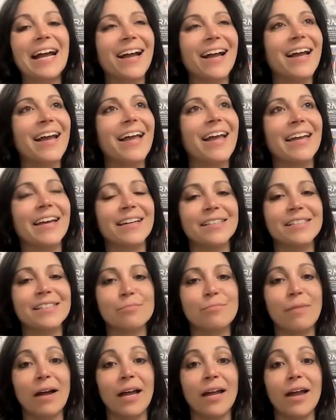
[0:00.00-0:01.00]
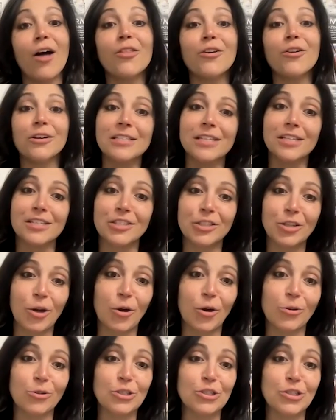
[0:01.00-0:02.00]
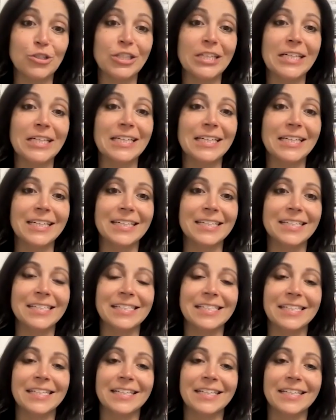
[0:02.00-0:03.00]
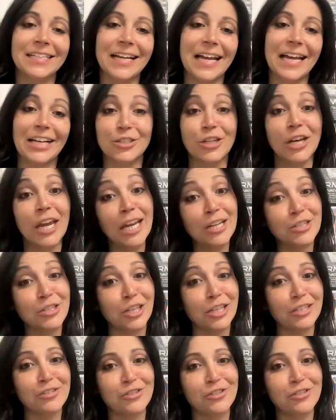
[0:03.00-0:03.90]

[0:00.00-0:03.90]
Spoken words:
and my other assistant coach, she is in education.